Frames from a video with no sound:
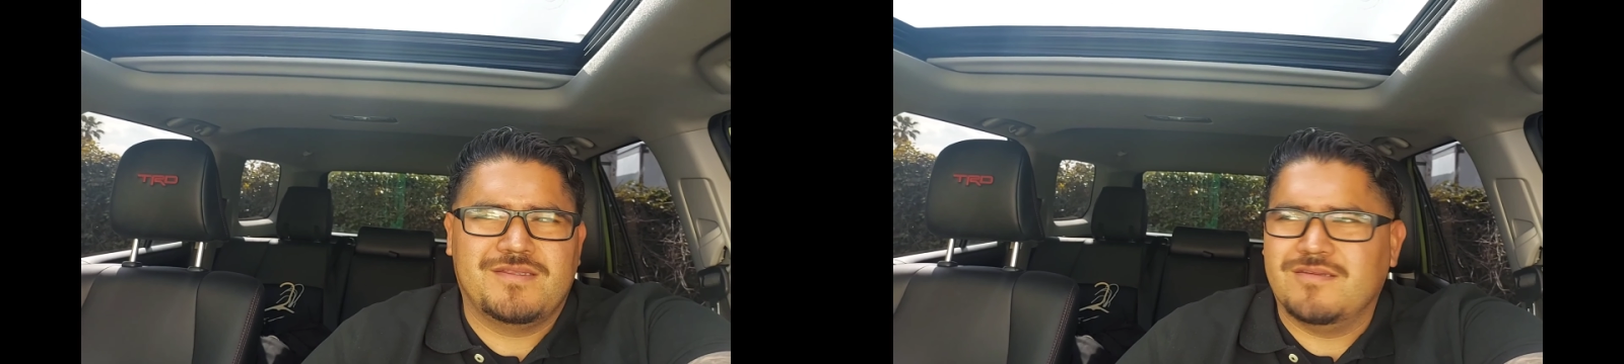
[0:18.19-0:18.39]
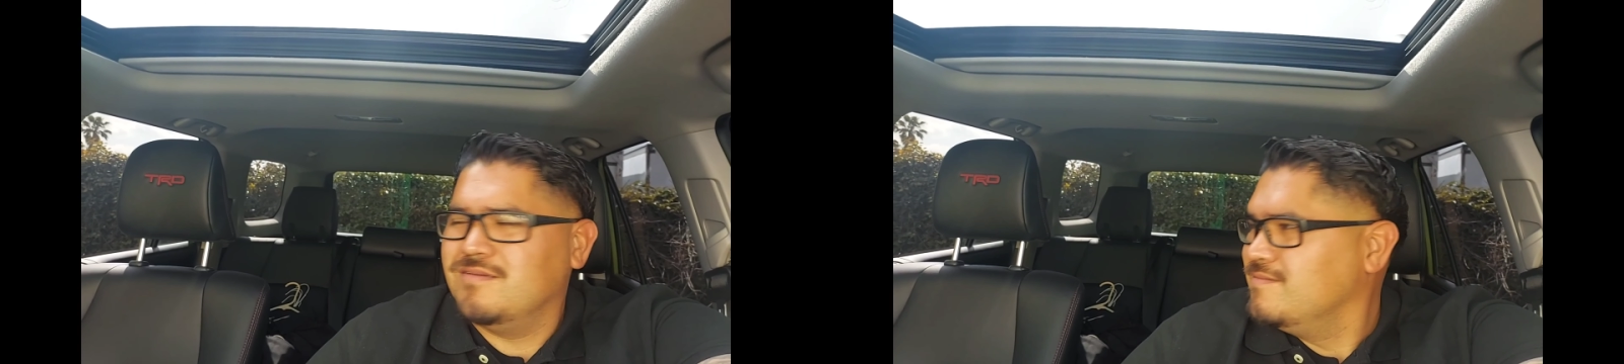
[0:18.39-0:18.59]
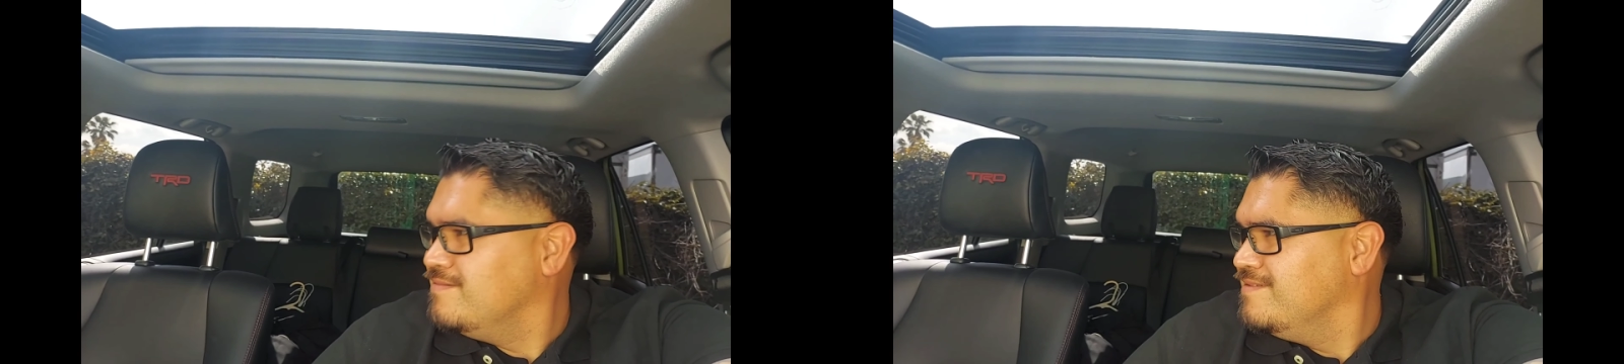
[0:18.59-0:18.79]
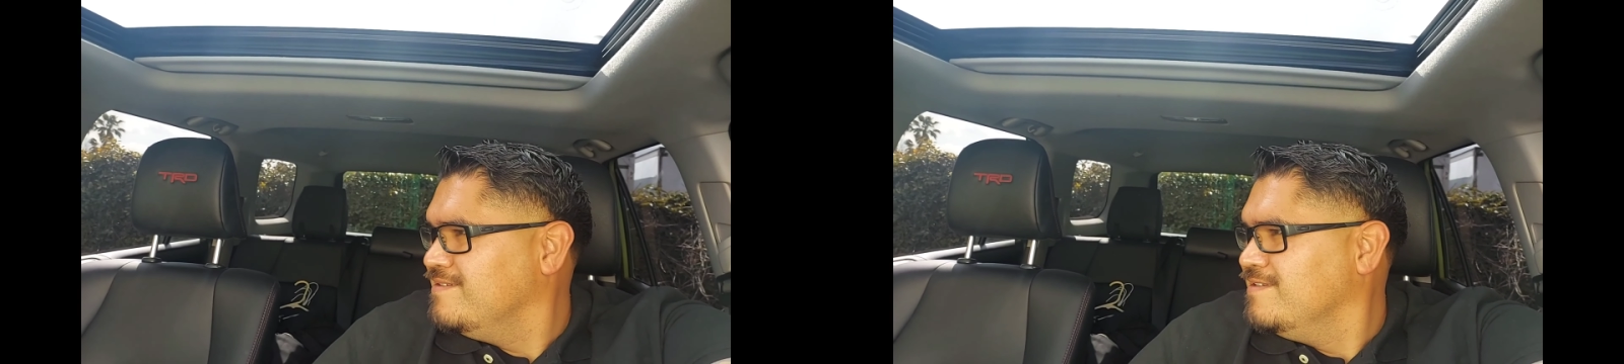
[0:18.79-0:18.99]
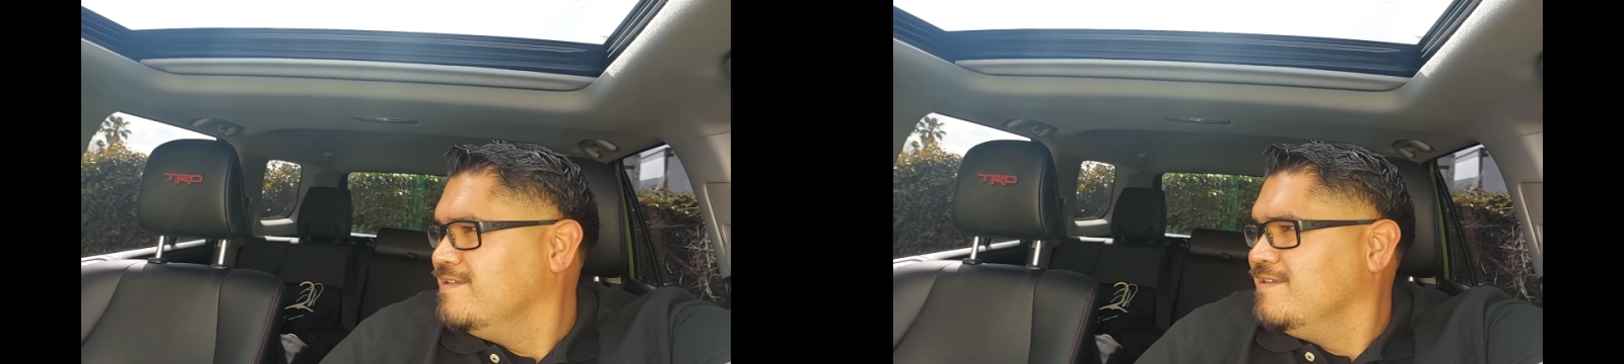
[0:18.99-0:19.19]
so
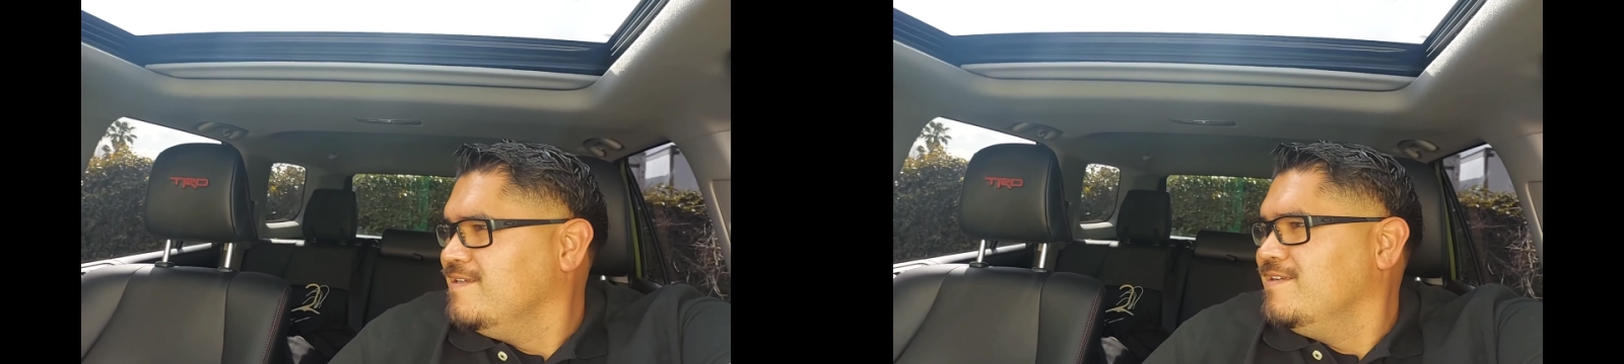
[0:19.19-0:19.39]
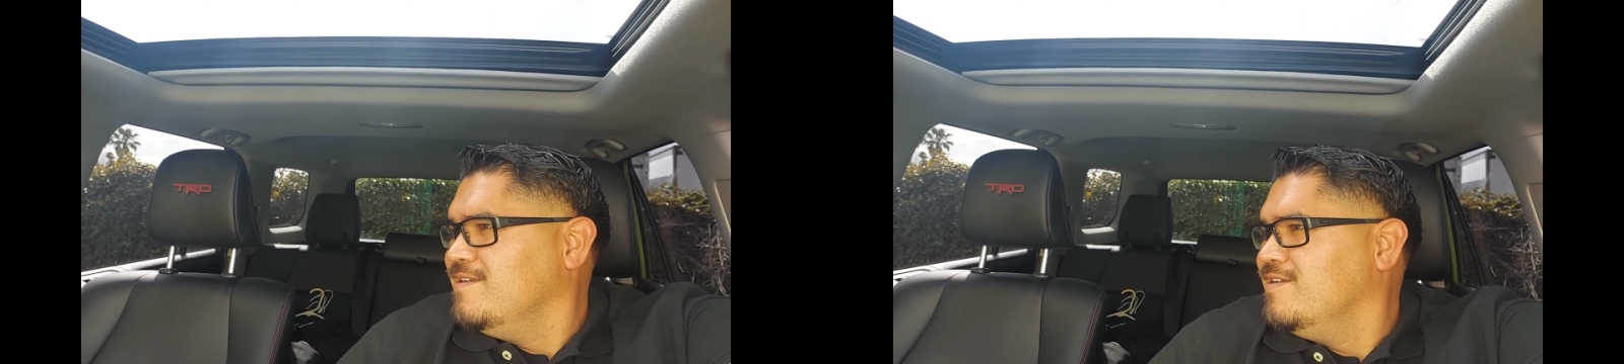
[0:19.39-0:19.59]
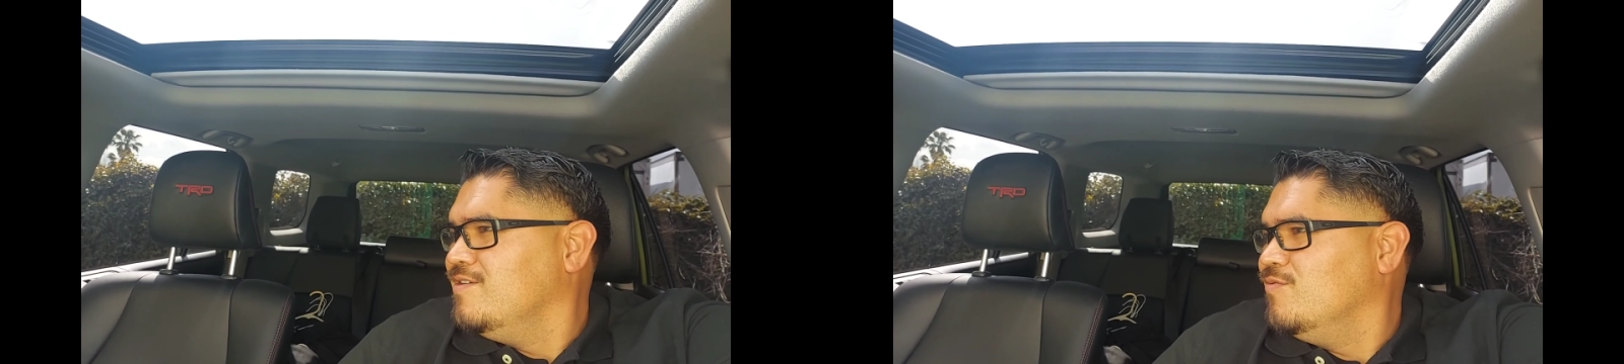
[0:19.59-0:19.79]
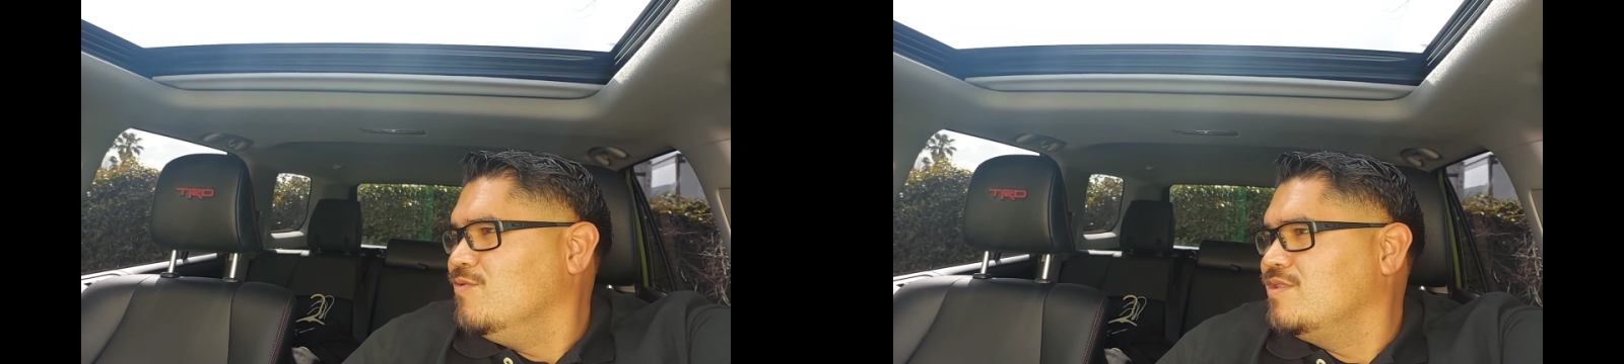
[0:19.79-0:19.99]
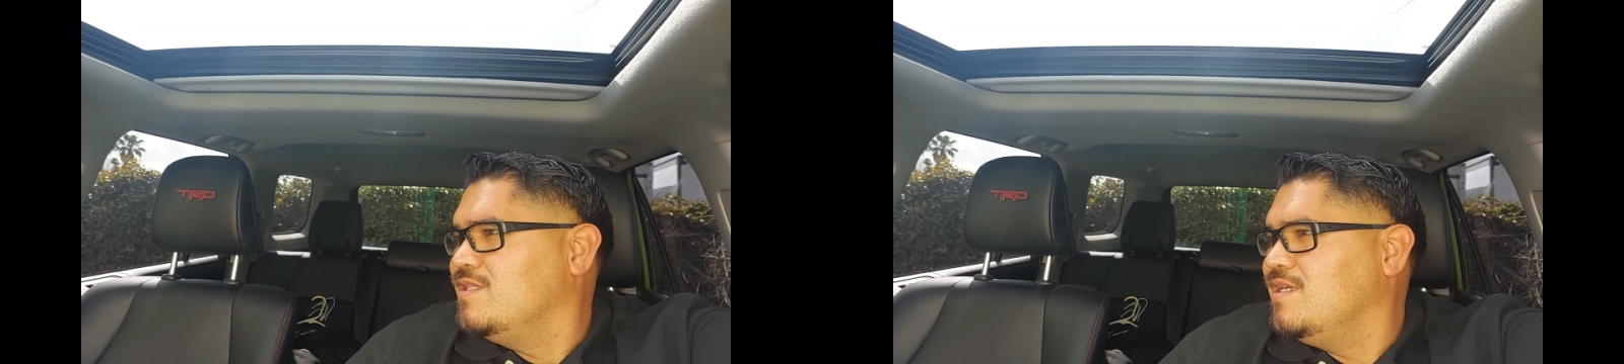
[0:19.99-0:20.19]

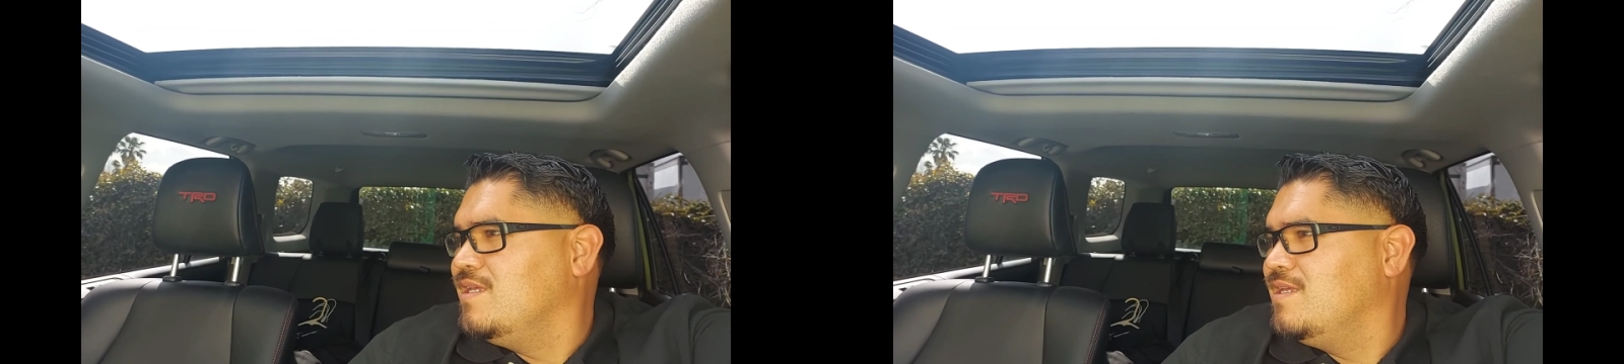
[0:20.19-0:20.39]
we'll see.